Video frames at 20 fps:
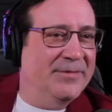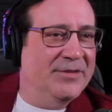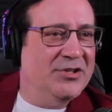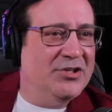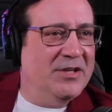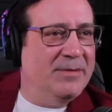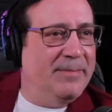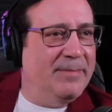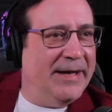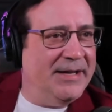
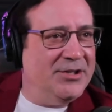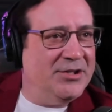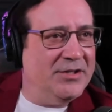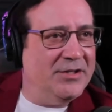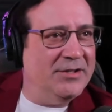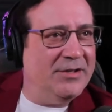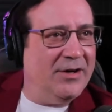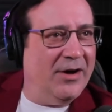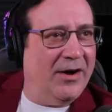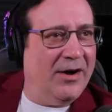She
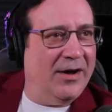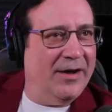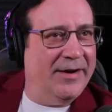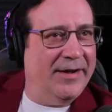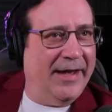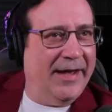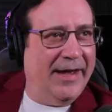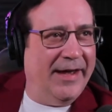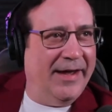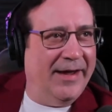mentioned on
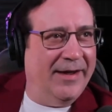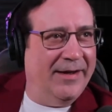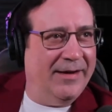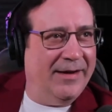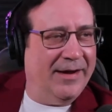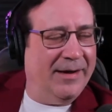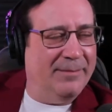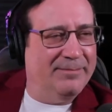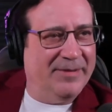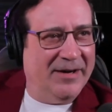a
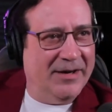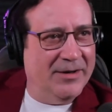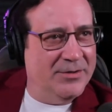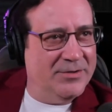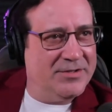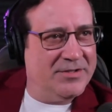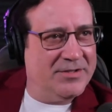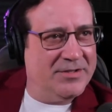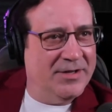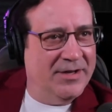a
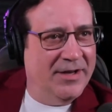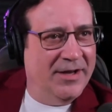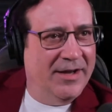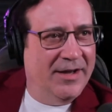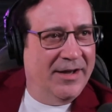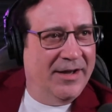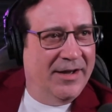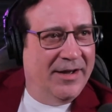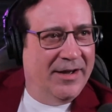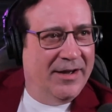post
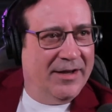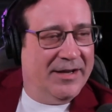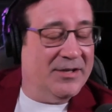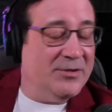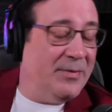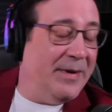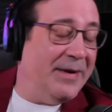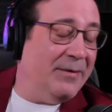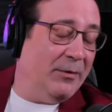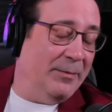
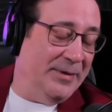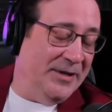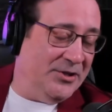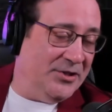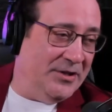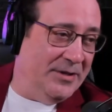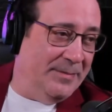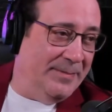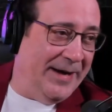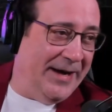because we were
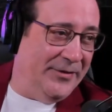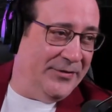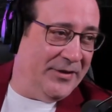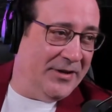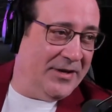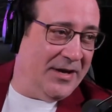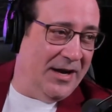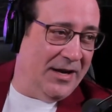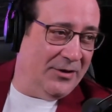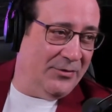bitching about the
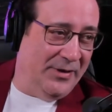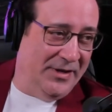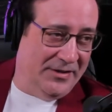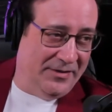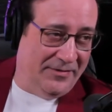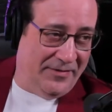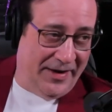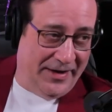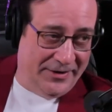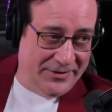concrete
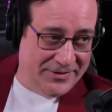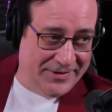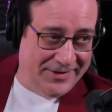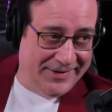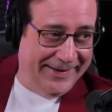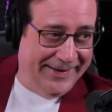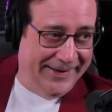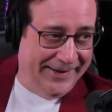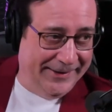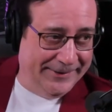dividers on
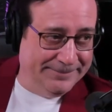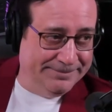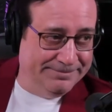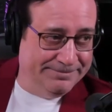Hitt.